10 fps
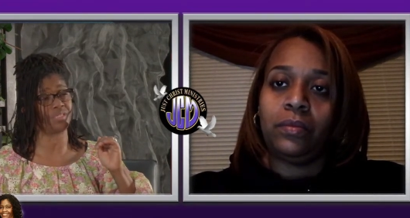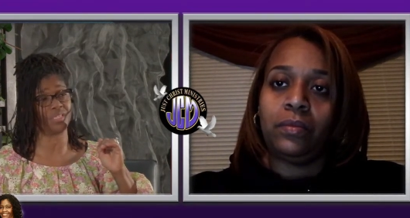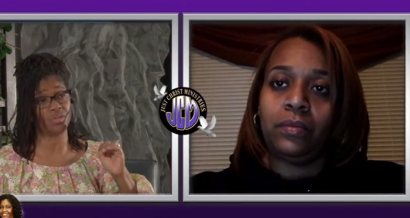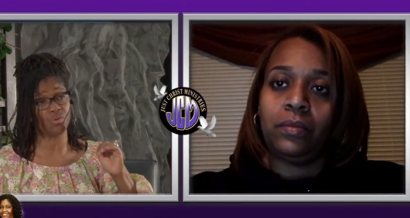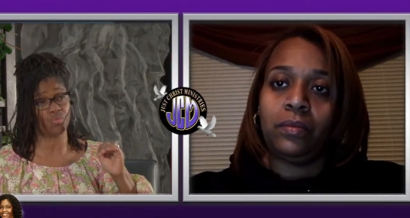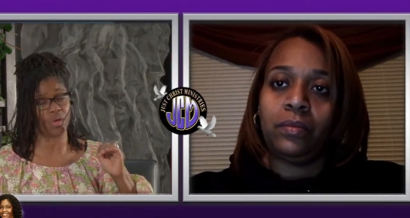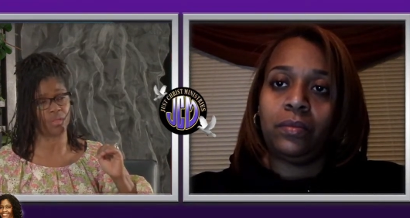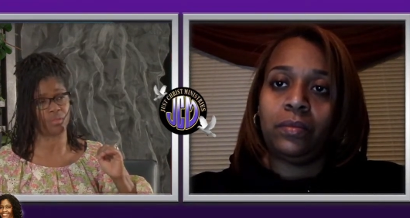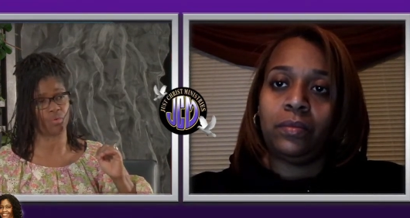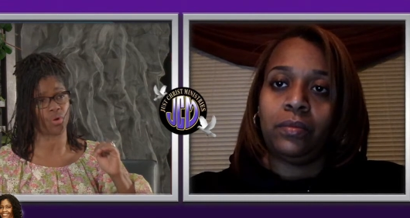Speaker 1: deal with
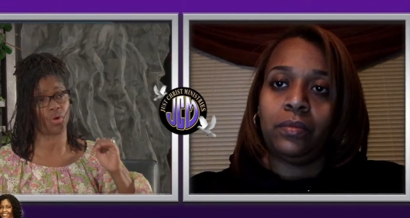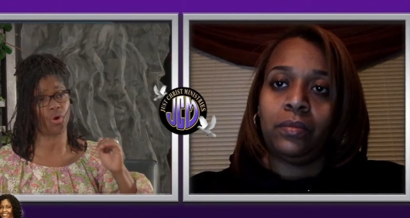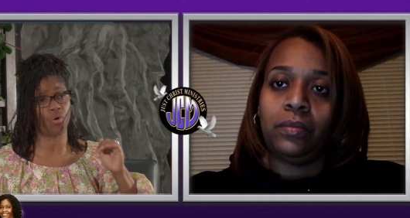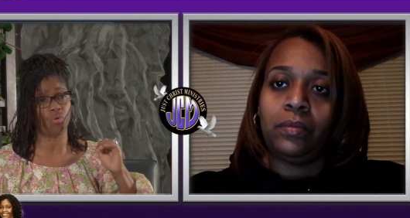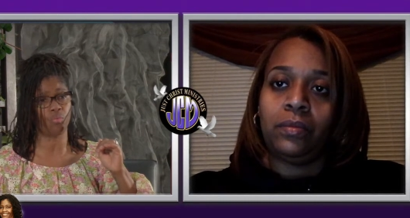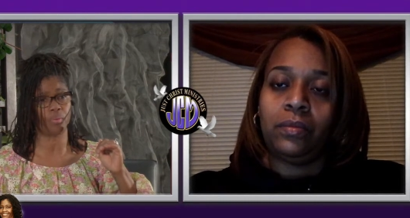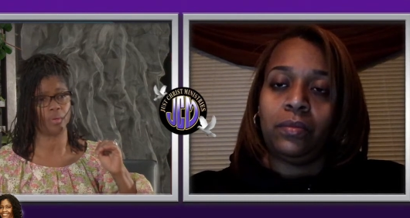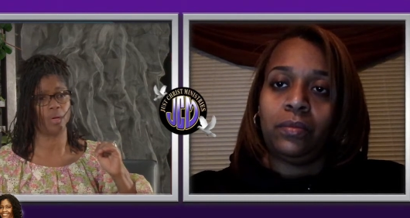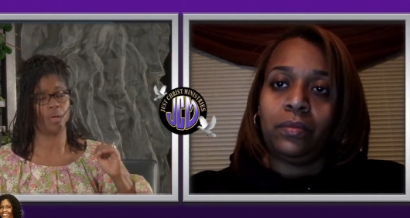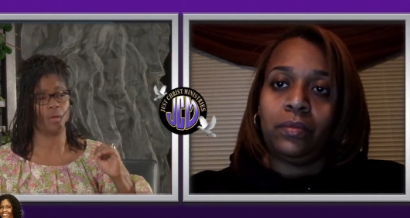or cope
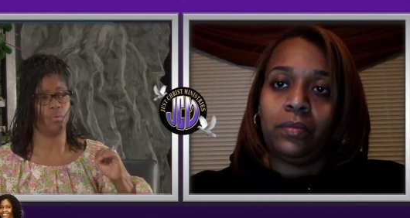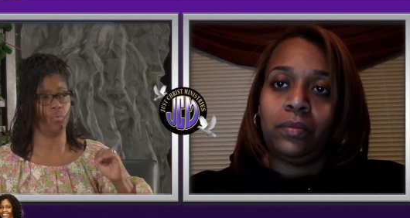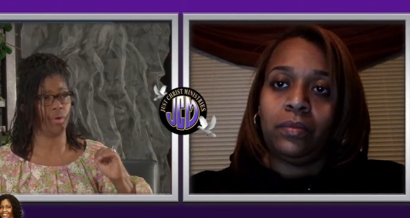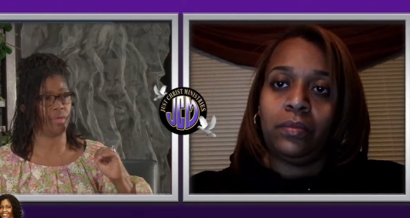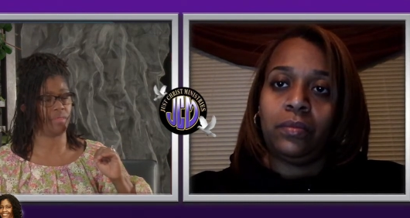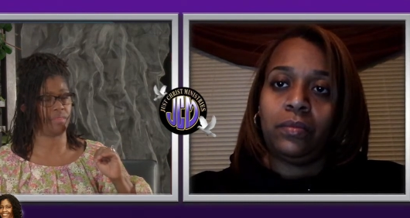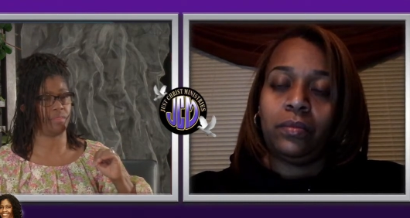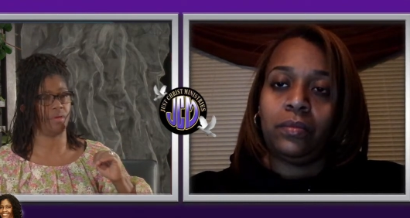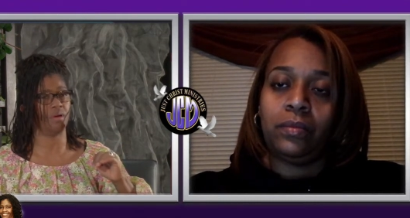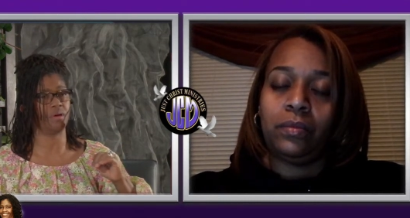with
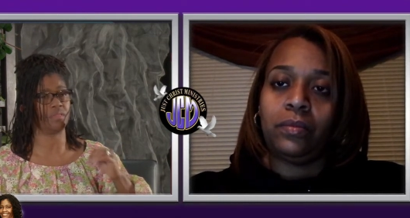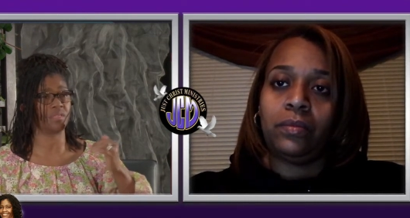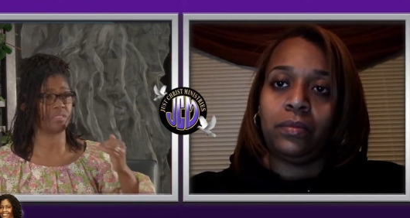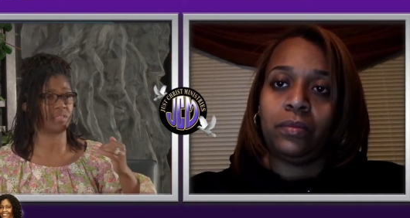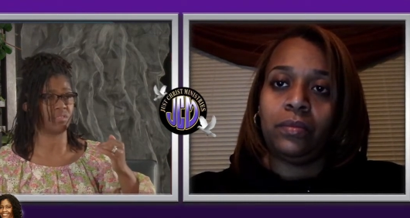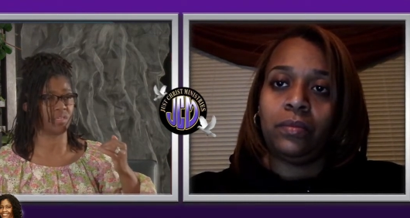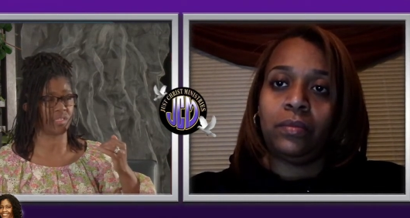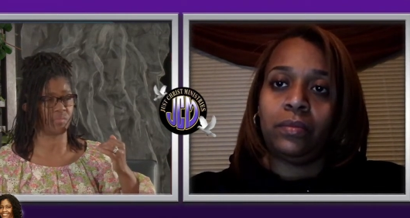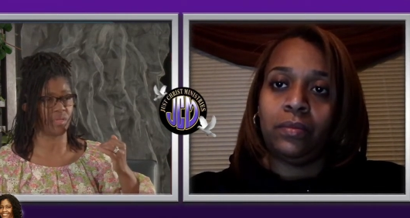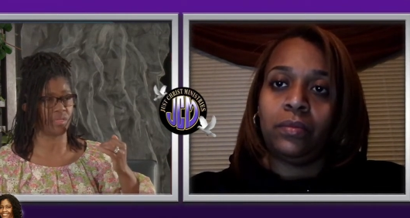uh, this
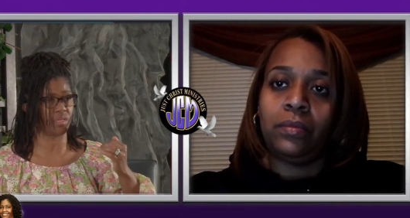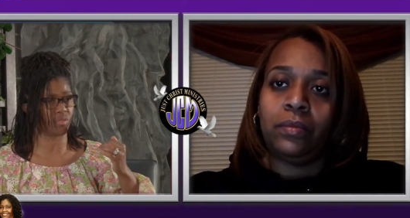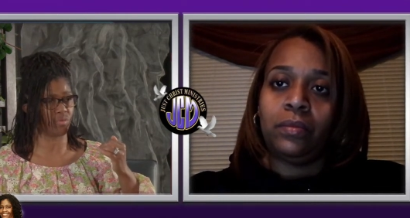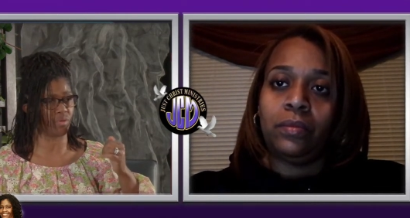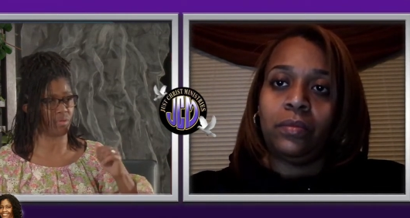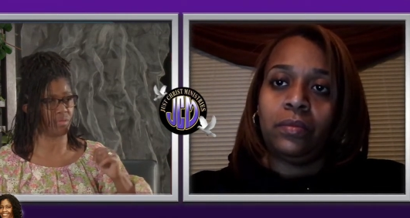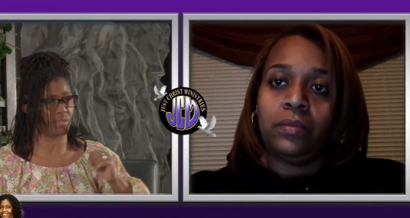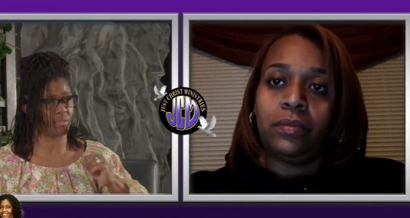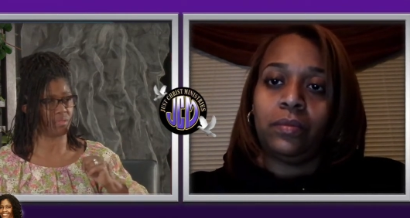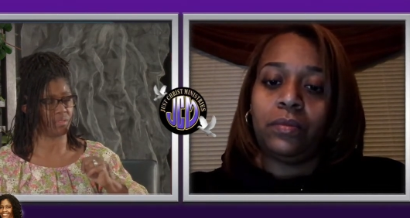adjustment disorder?
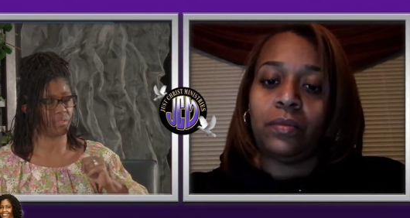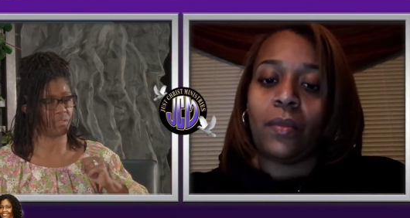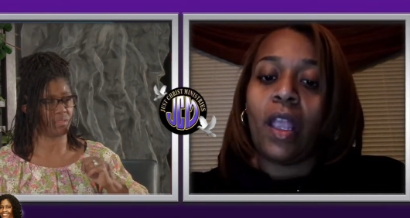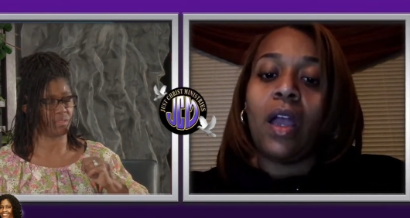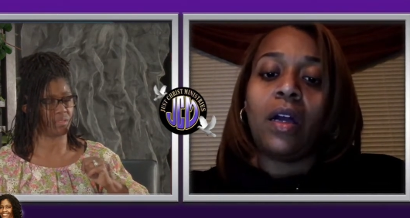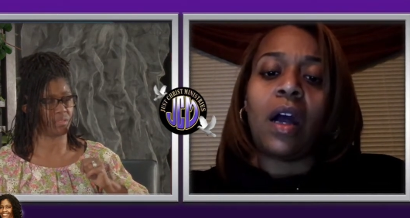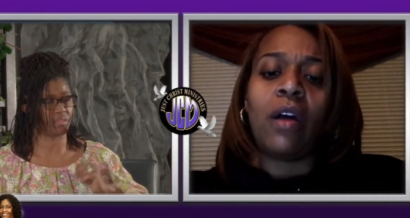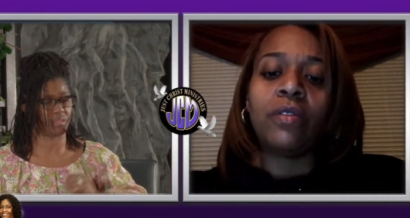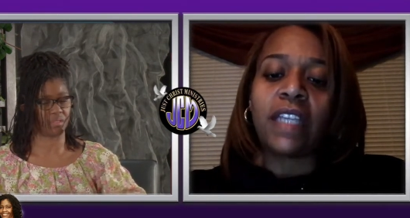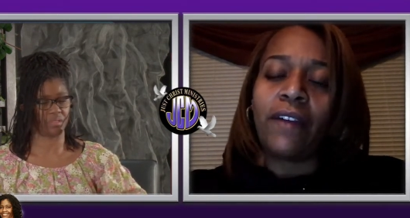
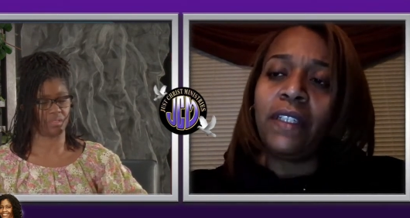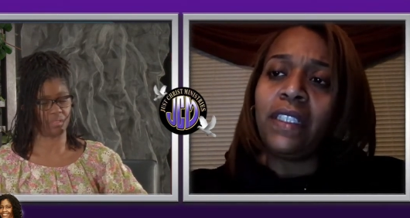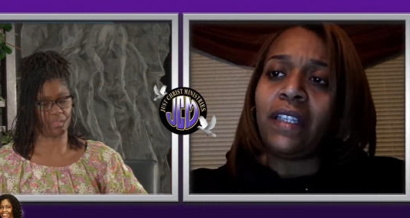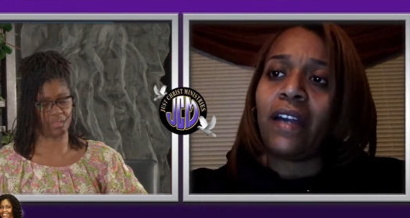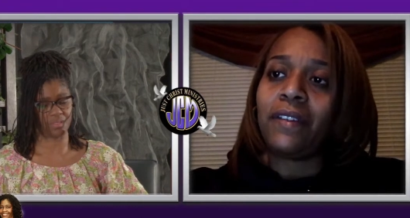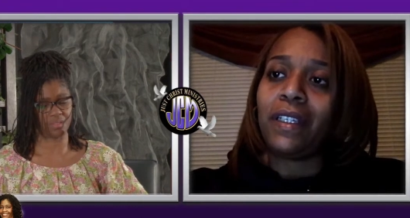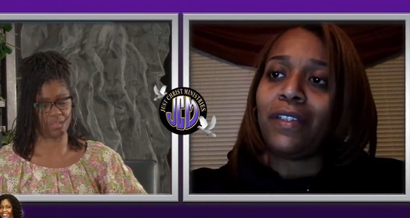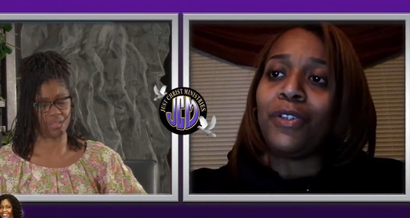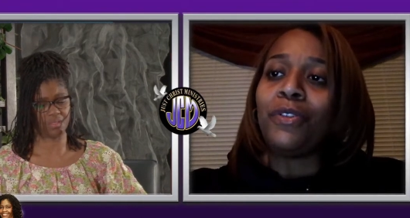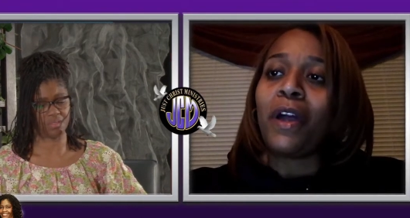
Speaker 2: Oh, definitely,
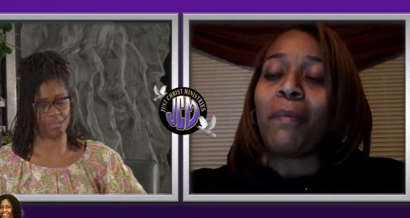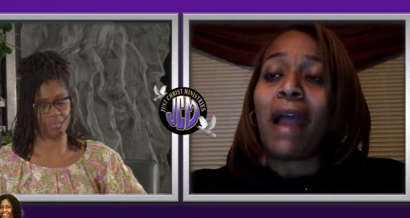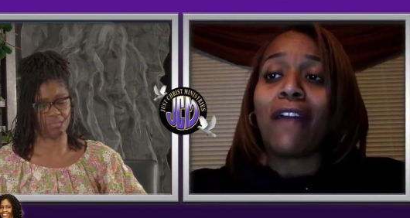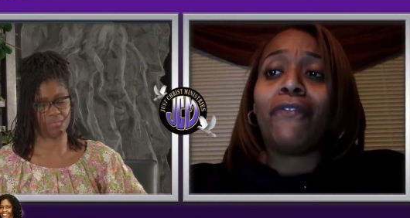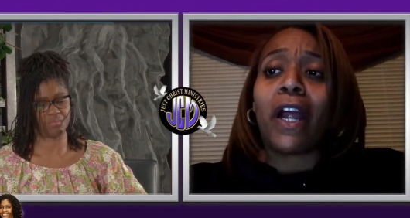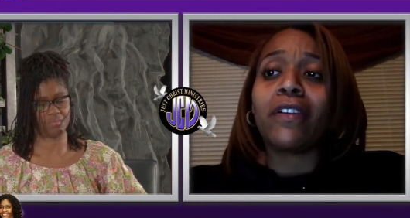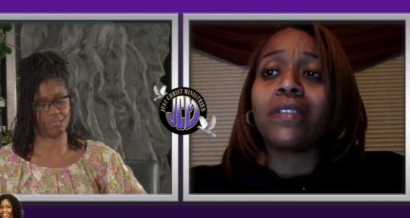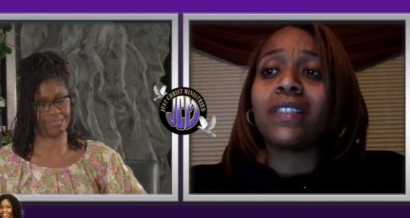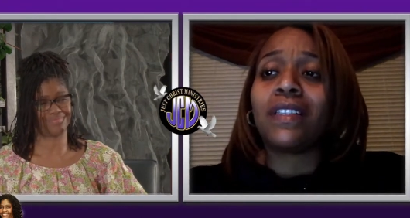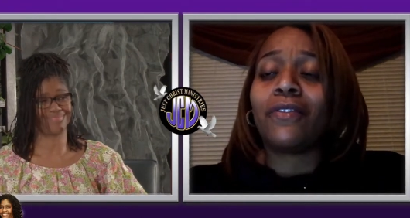definitely. You know, my
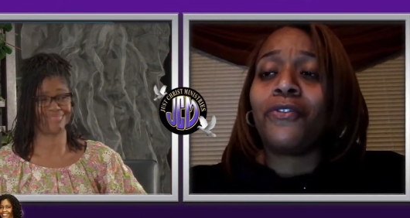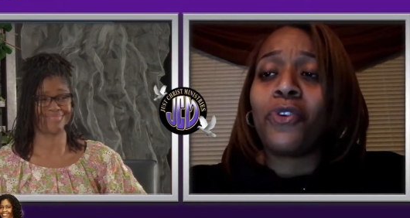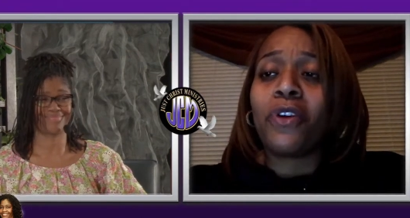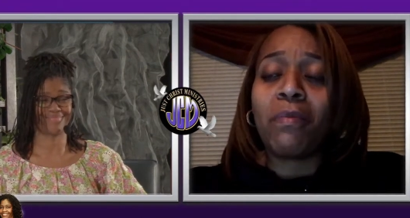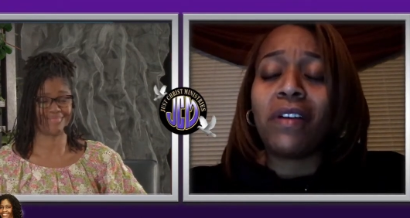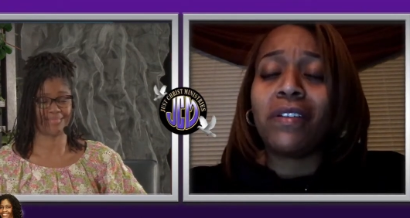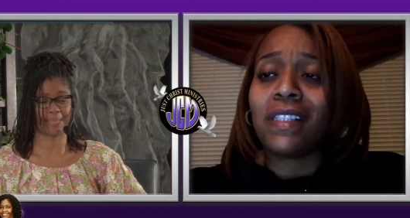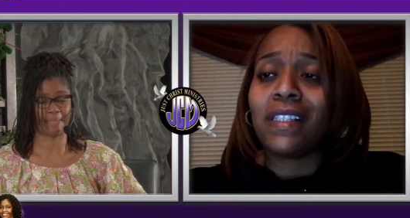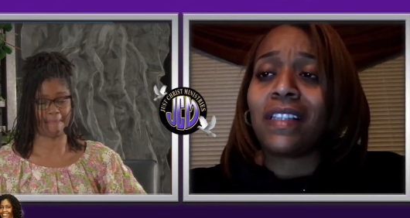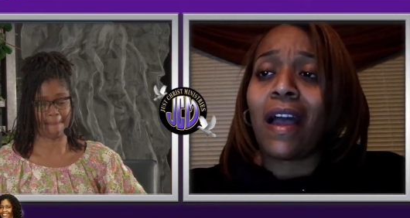first
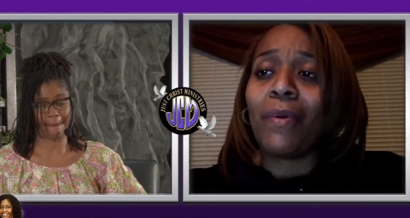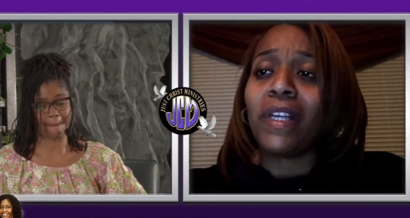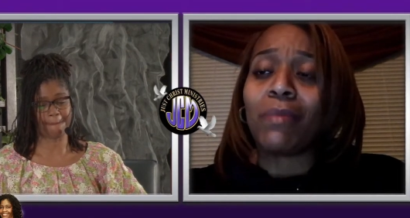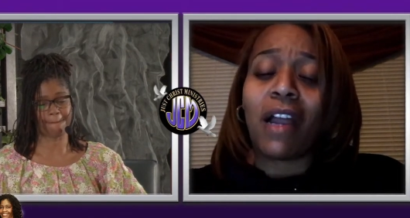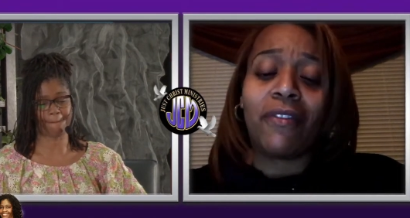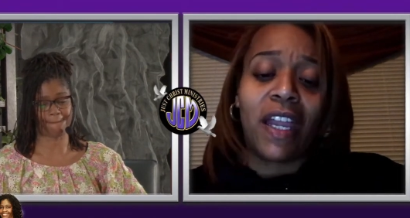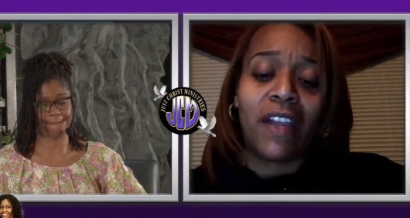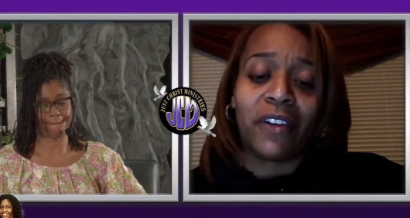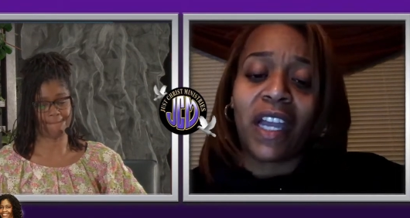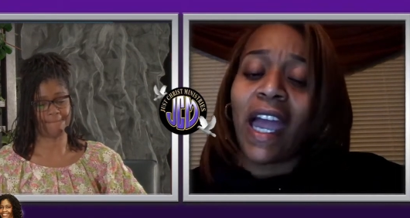foremost is always my
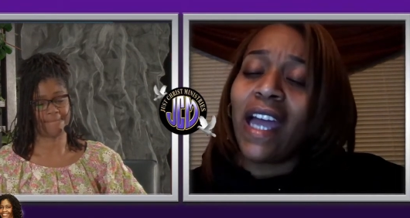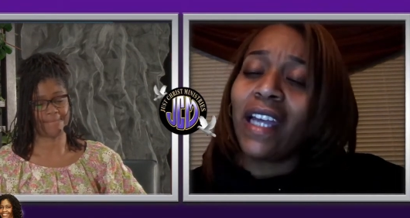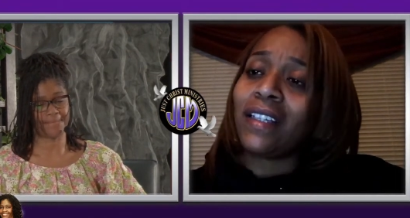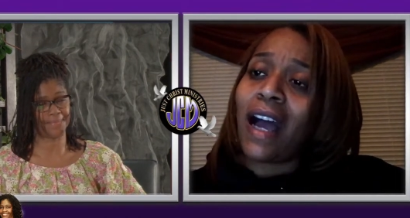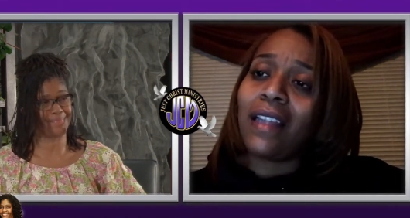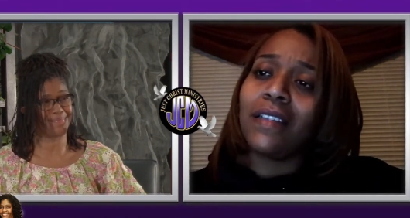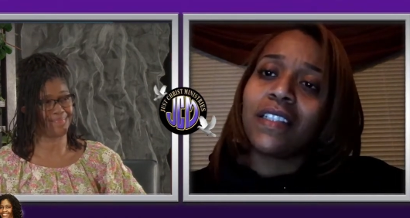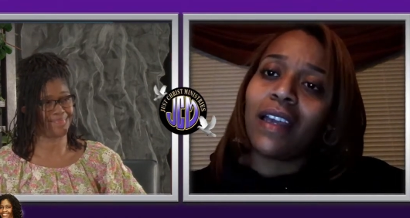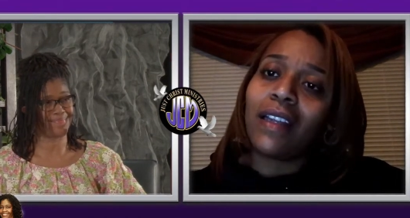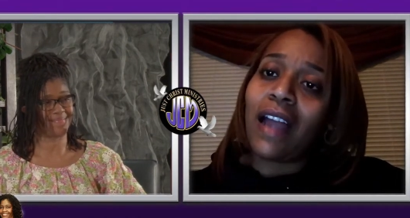favorite.
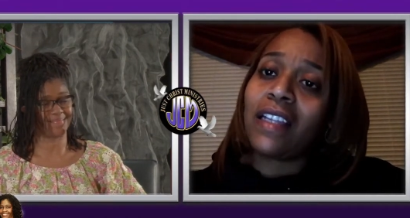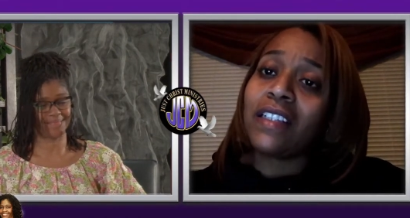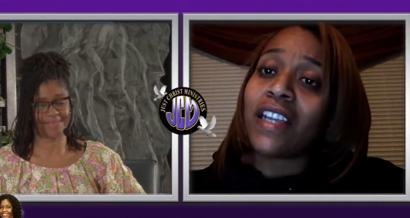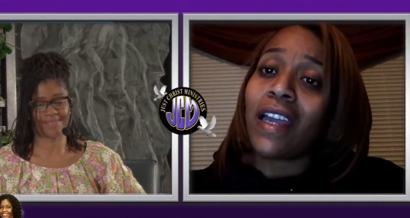Acknowledge, mm-hmm. acknowledge,